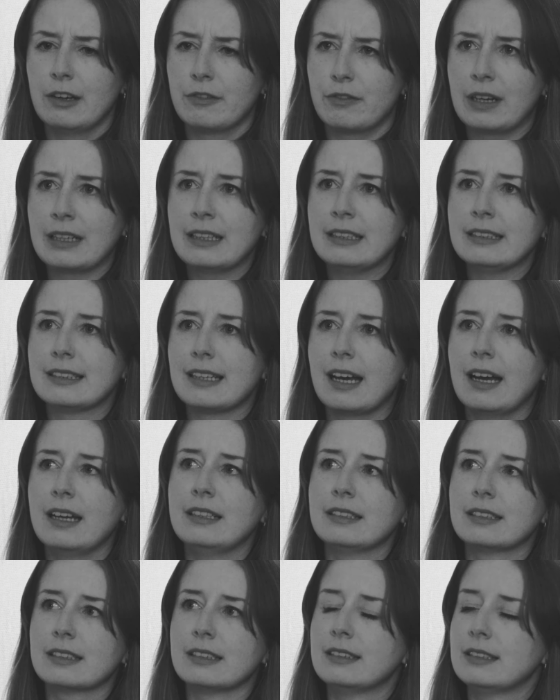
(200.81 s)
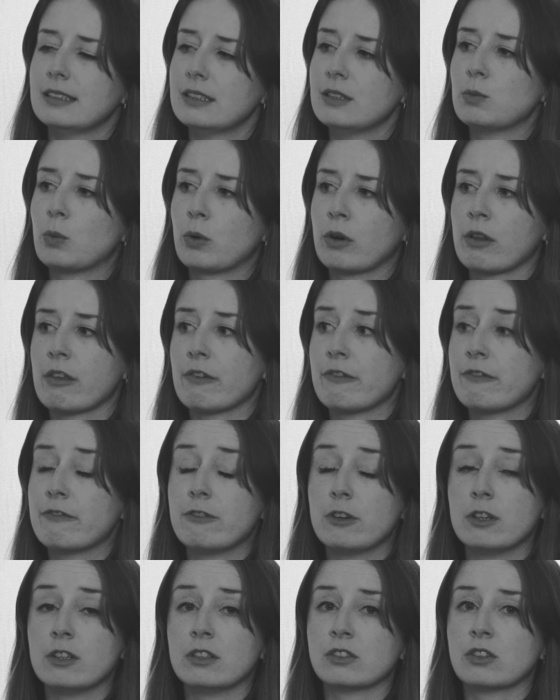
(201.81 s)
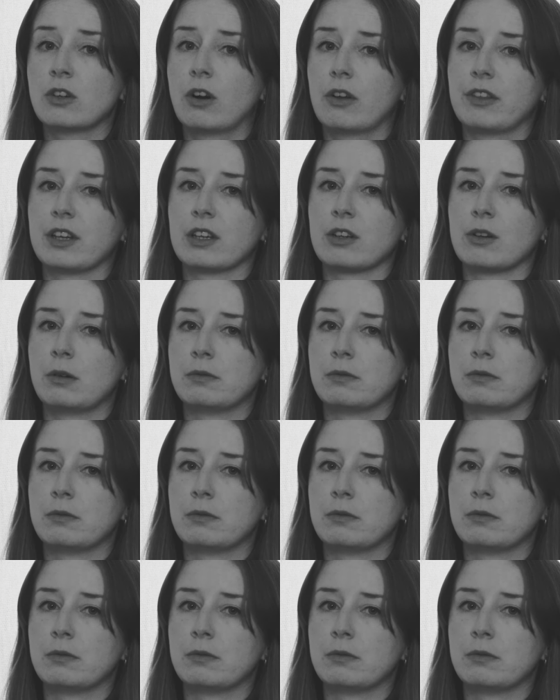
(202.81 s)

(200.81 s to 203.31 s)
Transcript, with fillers: frankenstein is considered one of the first gothic